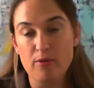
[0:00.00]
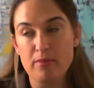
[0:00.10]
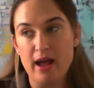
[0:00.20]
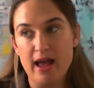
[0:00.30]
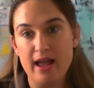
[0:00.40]

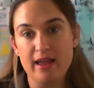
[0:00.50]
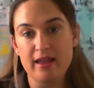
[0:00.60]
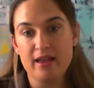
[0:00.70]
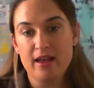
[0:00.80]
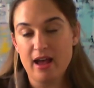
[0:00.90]
from
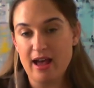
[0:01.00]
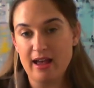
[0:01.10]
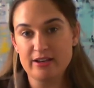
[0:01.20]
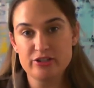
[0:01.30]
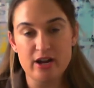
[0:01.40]
a
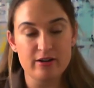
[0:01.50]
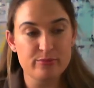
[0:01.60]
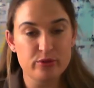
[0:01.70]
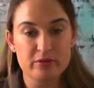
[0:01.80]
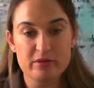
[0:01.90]
HR
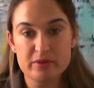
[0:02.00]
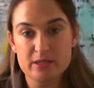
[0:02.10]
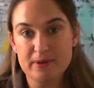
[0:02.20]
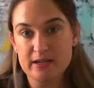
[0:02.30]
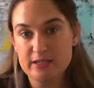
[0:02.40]
employment
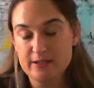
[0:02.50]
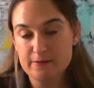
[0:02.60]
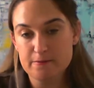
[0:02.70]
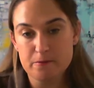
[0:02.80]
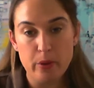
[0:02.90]

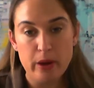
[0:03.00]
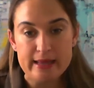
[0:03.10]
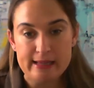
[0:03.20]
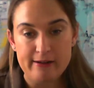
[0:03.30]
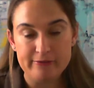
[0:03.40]
perspective,
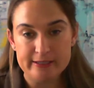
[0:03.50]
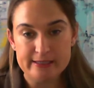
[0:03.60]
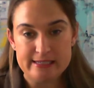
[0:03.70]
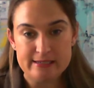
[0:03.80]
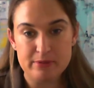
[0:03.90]
we love
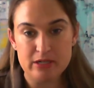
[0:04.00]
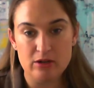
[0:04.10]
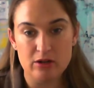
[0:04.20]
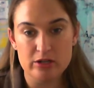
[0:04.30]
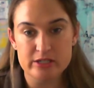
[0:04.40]
it
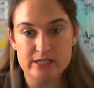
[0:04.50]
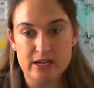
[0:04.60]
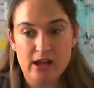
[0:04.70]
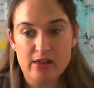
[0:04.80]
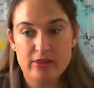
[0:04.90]
because
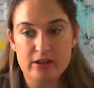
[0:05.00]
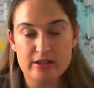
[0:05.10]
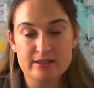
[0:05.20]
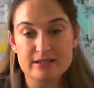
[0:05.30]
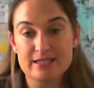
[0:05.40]

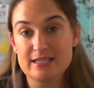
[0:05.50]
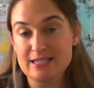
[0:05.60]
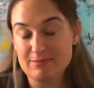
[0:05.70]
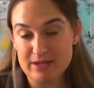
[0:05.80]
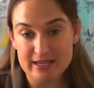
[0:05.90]
the
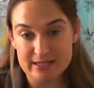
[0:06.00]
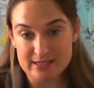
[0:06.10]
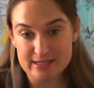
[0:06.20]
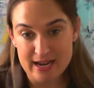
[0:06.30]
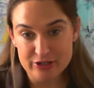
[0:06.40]
system
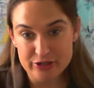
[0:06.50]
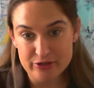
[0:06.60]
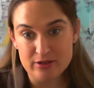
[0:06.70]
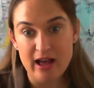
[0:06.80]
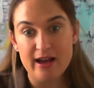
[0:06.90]
is
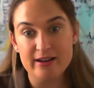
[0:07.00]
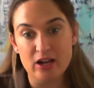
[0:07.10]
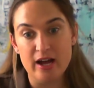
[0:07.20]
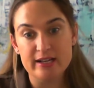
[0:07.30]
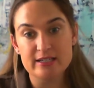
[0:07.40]
national,
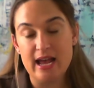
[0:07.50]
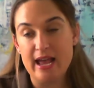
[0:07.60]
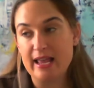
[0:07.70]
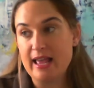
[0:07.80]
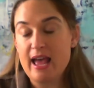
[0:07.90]
unlike
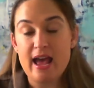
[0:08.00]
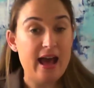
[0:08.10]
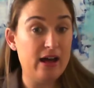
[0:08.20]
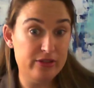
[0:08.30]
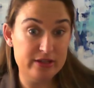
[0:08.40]
say
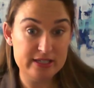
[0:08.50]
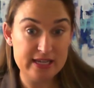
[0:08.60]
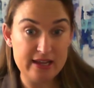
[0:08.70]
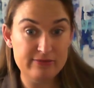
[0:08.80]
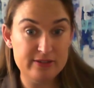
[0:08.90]
health and
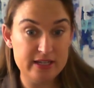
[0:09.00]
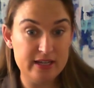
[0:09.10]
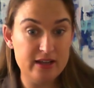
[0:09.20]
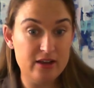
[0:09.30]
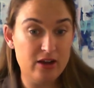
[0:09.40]

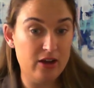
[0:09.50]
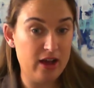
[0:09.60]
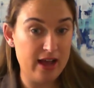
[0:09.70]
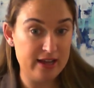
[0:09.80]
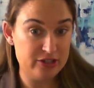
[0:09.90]
safety,
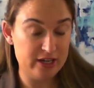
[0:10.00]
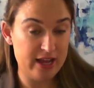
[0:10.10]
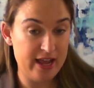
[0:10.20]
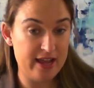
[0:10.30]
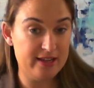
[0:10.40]

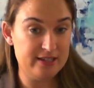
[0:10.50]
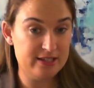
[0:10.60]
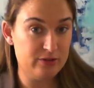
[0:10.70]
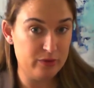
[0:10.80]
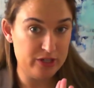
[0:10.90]

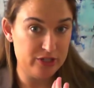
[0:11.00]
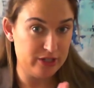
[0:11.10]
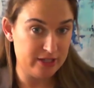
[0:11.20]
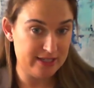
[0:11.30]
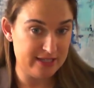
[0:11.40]
OH&S, which
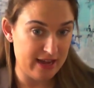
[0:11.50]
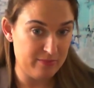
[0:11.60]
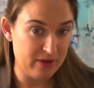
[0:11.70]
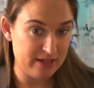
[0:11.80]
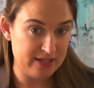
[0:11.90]
is
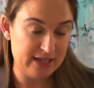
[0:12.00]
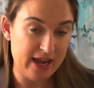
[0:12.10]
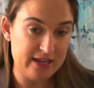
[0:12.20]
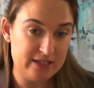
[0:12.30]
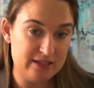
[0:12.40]
state by
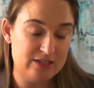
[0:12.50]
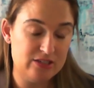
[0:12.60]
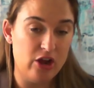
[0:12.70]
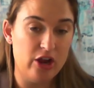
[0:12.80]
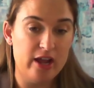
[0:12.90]
state.
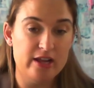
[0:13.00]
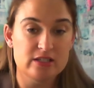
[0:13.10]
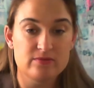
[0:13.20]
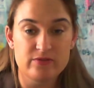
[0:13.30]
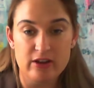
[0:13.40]
So
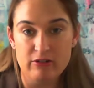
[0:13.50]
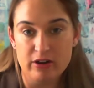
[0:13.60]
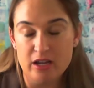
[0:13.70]
it's